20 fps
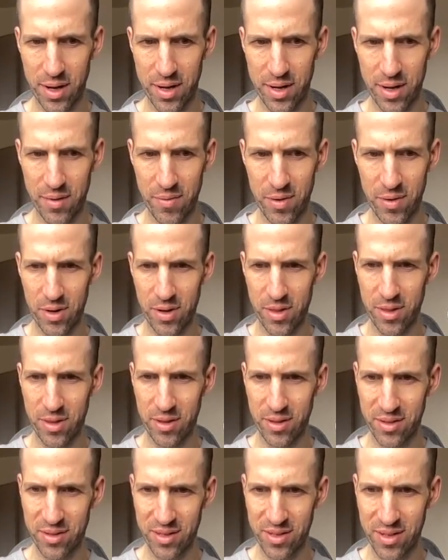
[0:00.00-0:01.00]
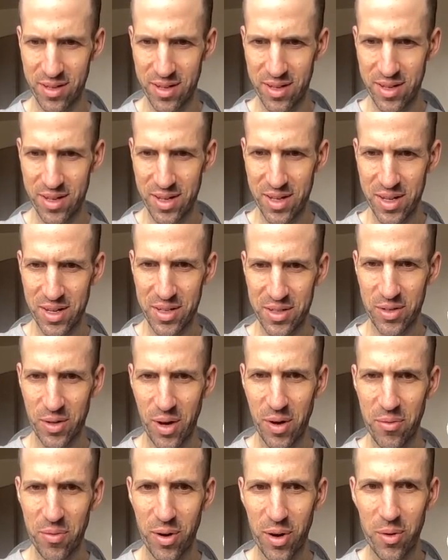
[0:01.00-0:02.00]
never this so how
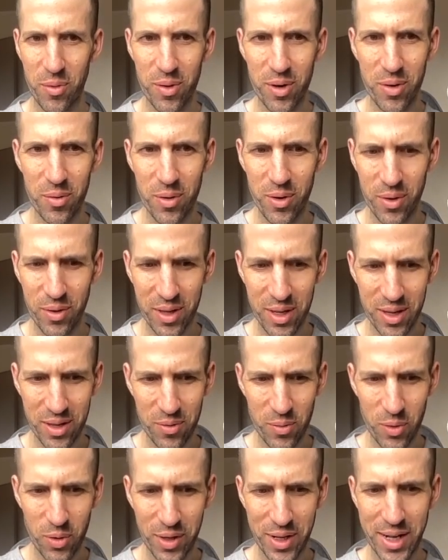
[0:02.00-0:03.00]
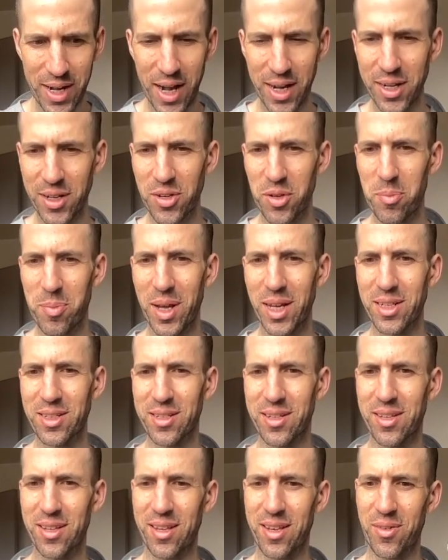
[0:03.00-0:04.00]
far are we we're only we're only 92 pages
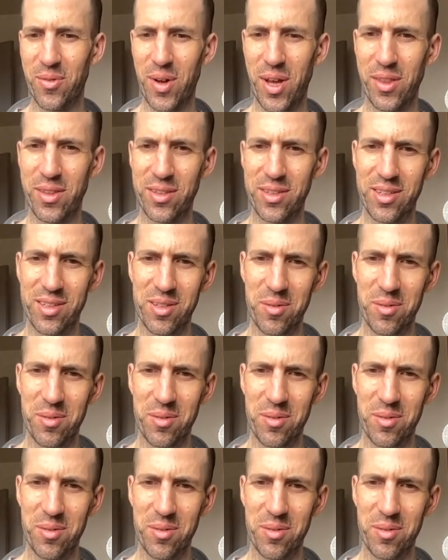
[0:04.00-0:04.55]
in wow this is a